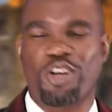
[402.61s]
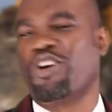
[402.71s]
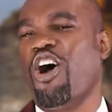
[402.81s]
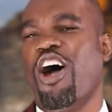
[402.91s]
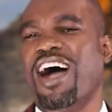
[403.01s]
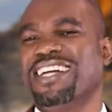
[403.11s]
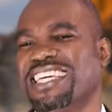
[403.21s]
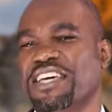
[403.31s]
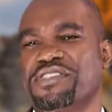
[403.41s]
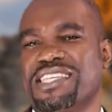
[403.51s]

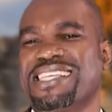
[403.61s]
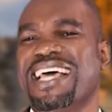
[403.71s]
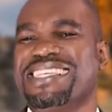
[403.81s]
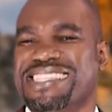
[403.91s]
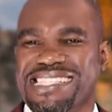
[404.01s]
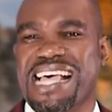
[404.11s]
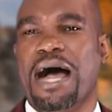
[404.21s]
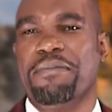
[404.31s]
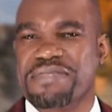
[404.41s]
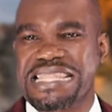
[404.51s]
God gives us
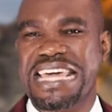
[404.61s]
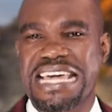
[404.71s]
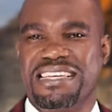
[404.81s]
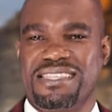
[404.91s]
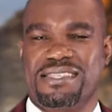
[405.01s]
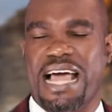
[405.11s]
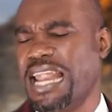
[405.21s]
some things.